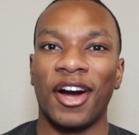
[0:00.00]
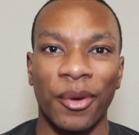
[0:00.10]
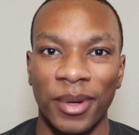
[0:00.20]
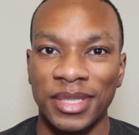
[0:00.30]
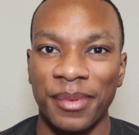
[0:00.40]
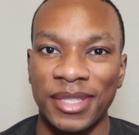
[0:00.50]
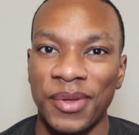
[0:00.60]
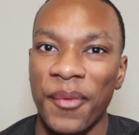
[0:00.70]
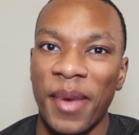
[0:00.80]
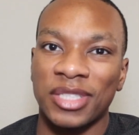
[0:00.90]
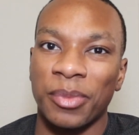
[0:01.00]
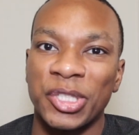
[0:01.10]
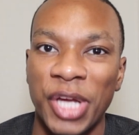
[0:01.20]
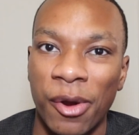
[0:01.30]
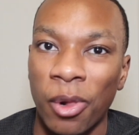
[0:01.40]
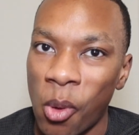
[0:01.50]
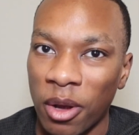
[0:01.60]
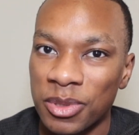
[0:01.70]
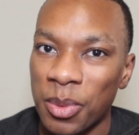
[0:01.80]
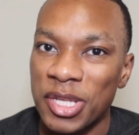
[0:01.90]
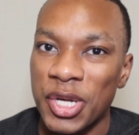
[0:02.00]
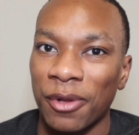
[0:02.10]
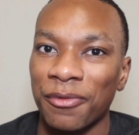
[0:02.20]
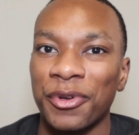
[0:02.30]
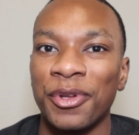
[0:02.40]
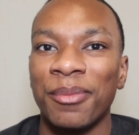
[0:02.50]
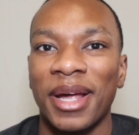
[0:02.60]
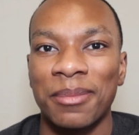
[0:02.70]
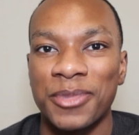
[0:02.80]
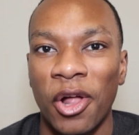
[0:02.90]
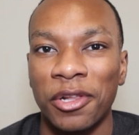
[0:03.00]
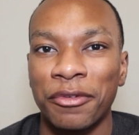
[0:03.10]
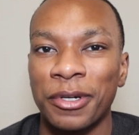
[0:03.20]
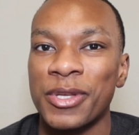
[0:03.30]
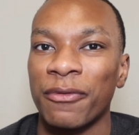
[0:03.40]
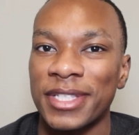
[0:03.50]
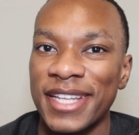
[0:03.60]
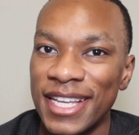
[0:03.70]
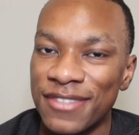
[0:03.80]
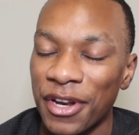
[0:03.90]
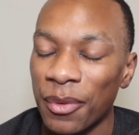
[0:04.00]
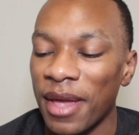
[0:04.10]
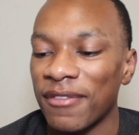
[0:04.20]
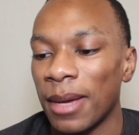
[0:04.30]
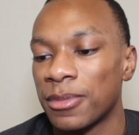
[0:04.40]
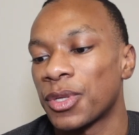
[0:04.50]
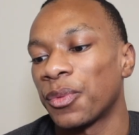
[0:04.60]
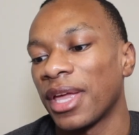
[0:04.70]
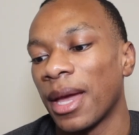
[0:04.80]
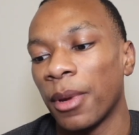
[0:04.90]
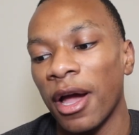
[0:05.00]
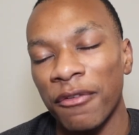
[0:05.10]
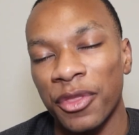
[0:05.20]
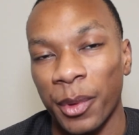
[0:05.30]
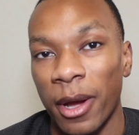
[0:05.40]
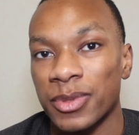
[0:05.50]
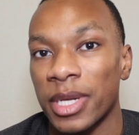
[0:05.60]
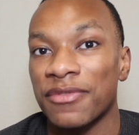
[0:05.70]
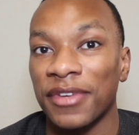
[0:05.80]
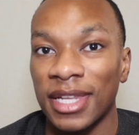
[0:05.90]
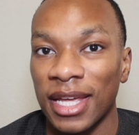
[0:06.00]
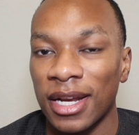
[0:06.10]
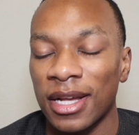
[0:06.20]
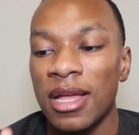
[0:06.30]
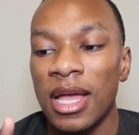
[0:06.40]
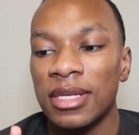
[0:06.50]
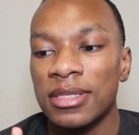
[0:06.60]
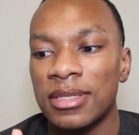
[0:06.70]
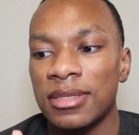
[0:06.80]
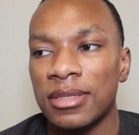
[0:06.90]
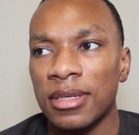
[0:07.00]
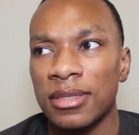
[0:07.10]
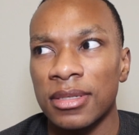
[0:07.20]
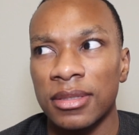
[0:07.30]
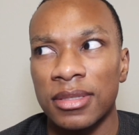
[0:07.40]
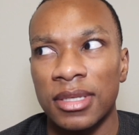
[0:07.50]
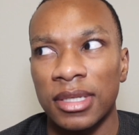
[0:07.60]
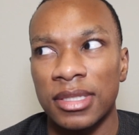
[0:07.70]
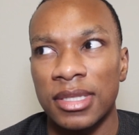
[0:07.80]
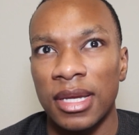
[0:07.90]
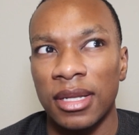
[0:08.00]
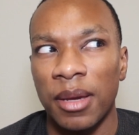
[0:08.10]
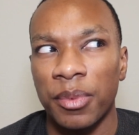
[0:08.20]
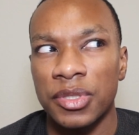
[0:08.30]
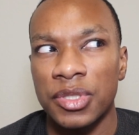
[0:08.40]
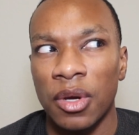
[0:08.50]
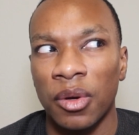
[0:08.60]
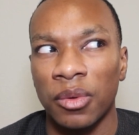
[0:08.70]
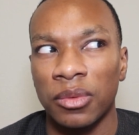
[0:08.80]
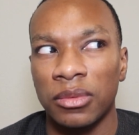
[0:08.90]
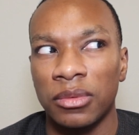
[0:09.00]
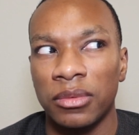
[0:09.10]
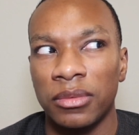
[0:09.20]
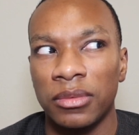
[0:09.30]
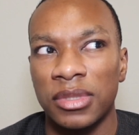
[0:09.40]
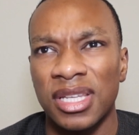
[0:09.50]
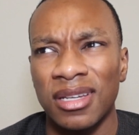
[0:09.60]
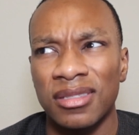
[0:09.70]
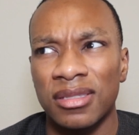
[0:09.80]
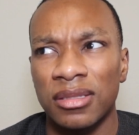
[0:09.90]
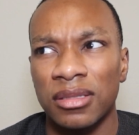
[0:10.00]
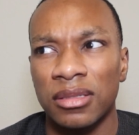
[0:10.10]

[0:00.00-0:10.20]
Alright, what's up guys? Welcome back to my channel, or welcome to my channel if you're new. My name's Oliver. So for today's video, we have an episode recap of The Real Housewives of Atlanta, season 16, episode 6?